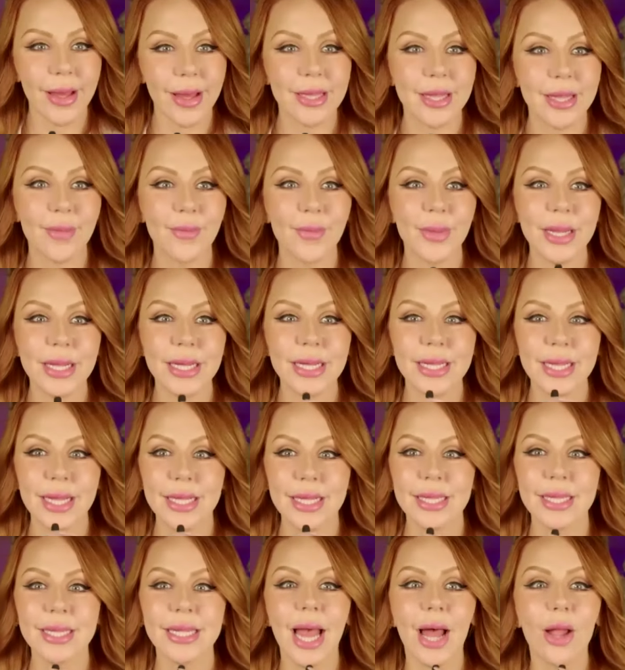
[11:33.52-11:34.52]
somebody
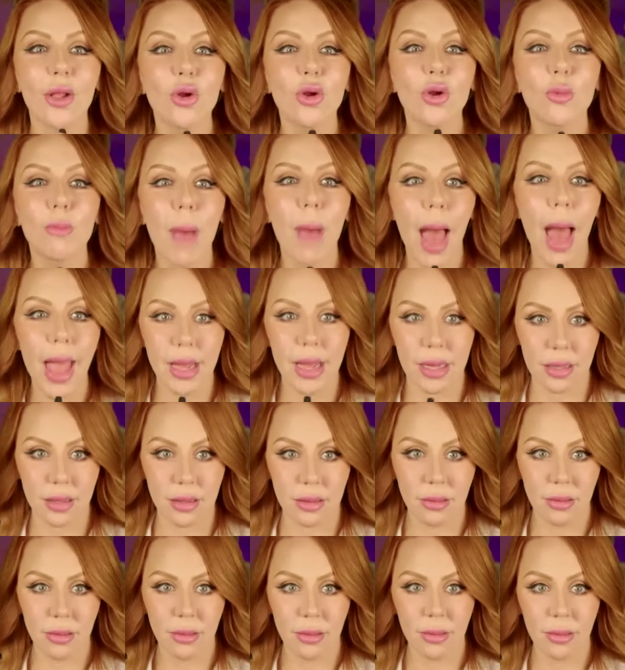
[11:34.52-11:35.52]
says tell her Mike.
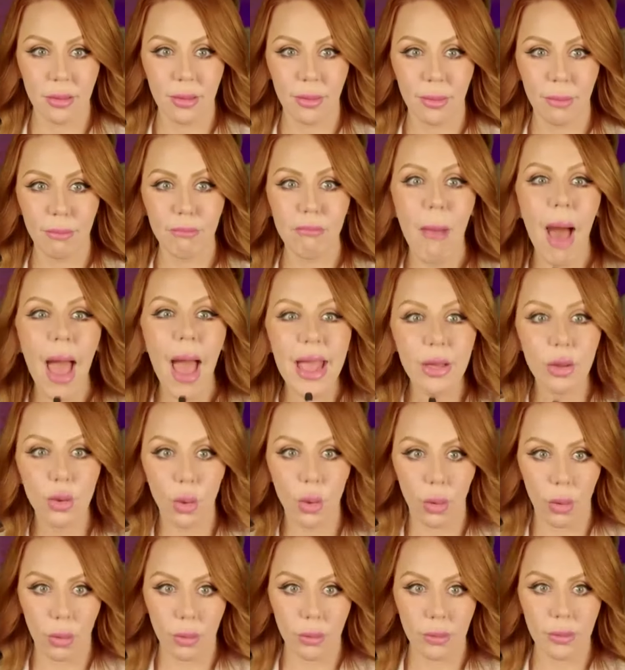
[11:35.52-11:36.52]

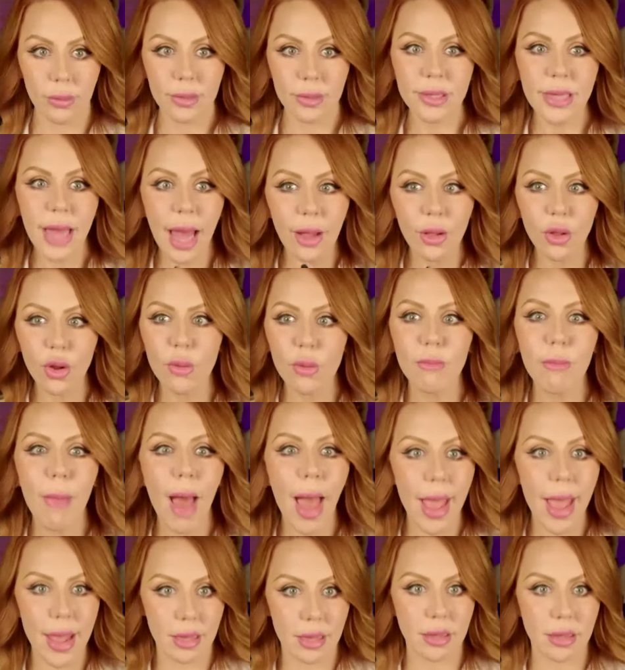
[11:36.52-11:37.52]
Michael, okay. tell her so
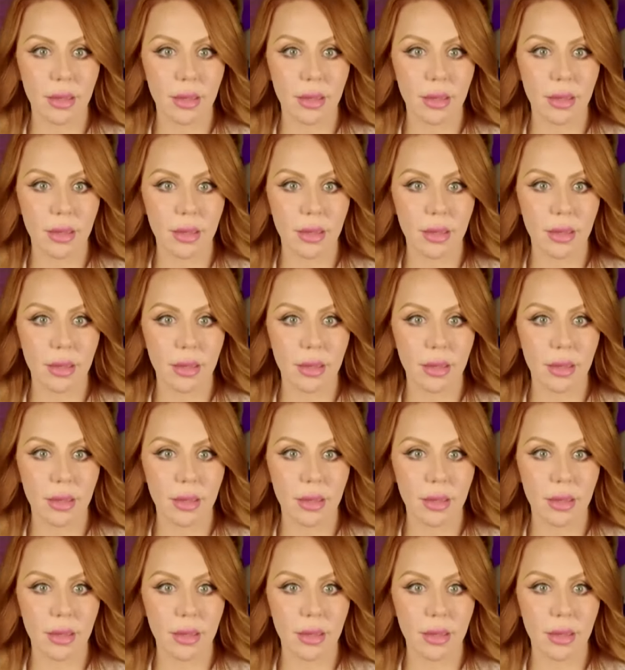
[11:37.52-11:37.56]
Mike.